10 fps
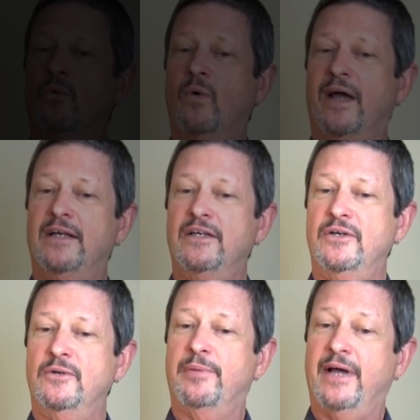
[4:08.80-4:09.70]
When
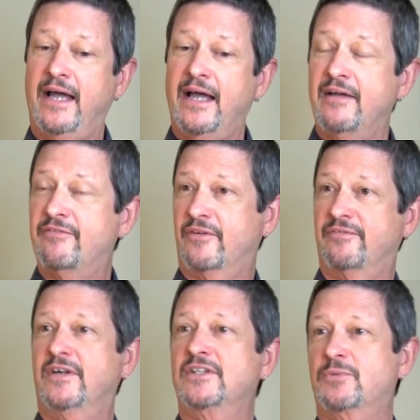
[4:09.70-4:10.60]
you pay for
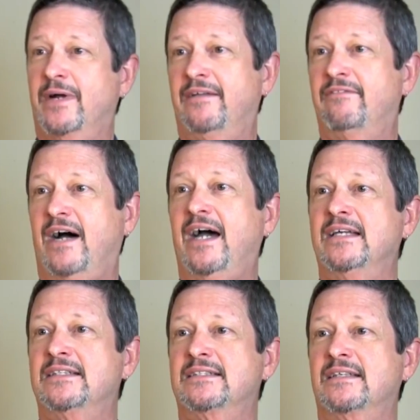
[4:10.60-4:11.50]
Feng Shui
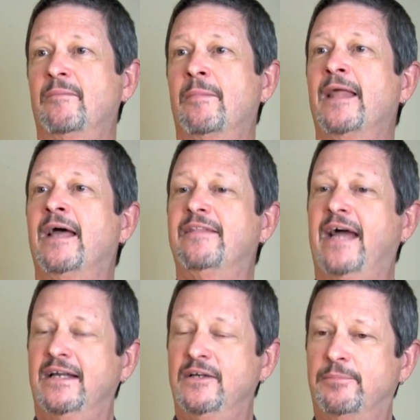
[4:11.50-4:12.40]
advice,
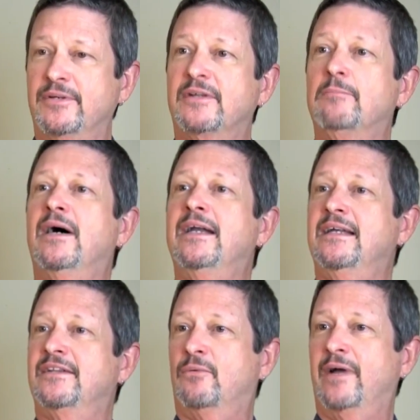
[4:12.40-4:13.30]
that you put the
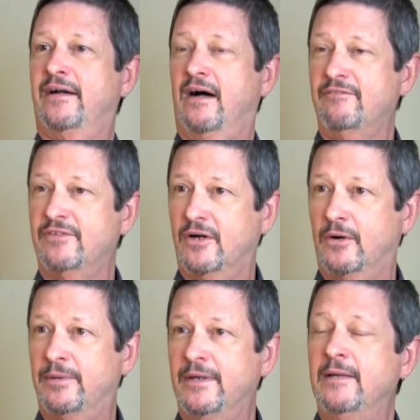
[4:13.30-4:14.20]
money in the red
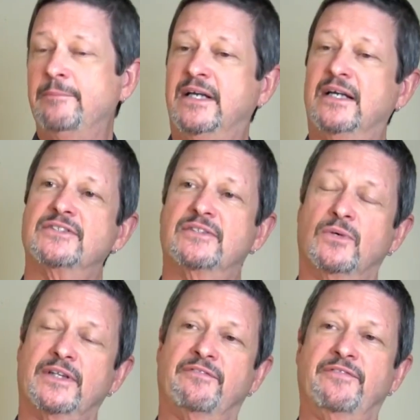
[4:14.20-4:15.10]
envelope, because
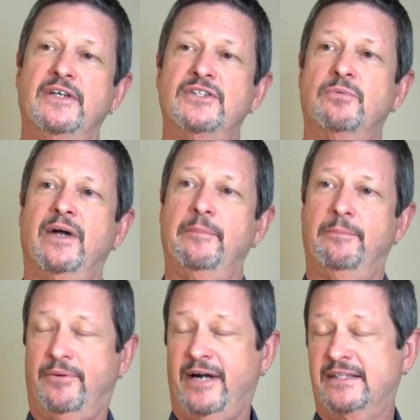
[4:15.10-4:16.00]
what the Feng Shui
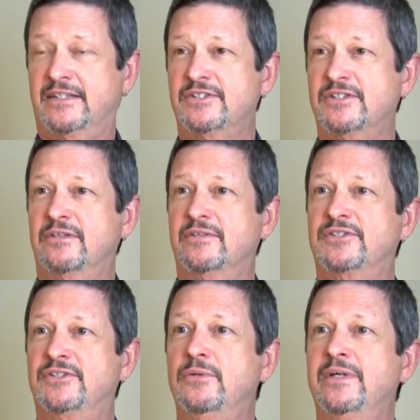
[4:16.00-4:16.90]
practitioner
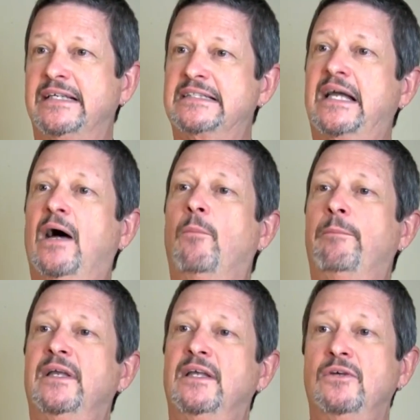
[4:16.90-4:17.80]
is doing is
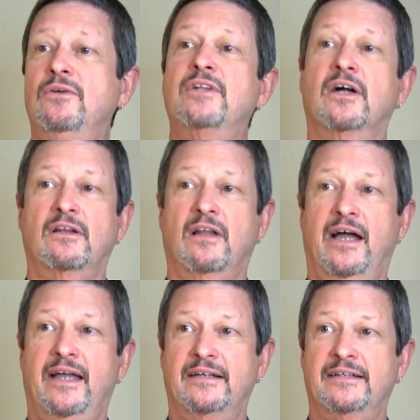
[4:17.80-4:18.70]
helping you, the
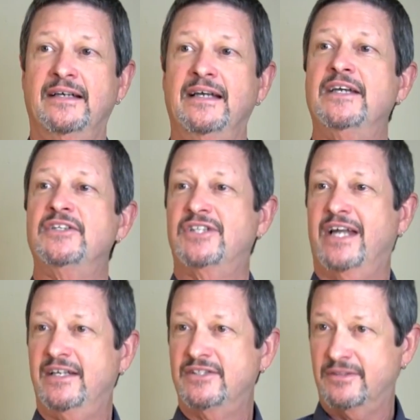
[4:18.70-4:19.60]
client,
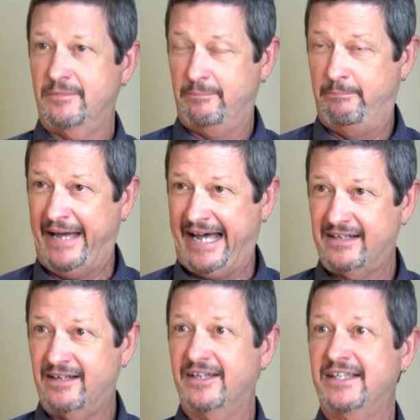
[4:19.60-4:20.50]
change
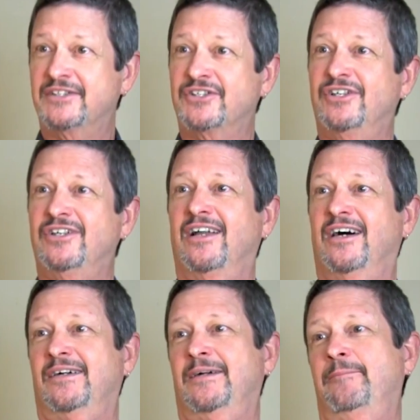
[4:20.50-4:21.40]
bad luck into good
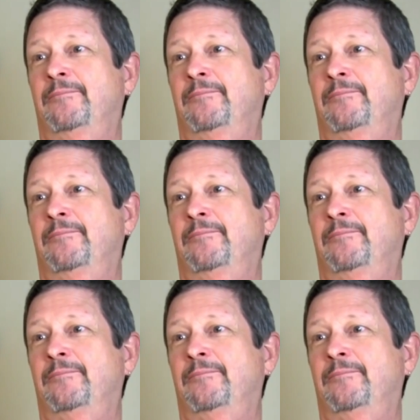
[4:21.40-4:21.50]
luck.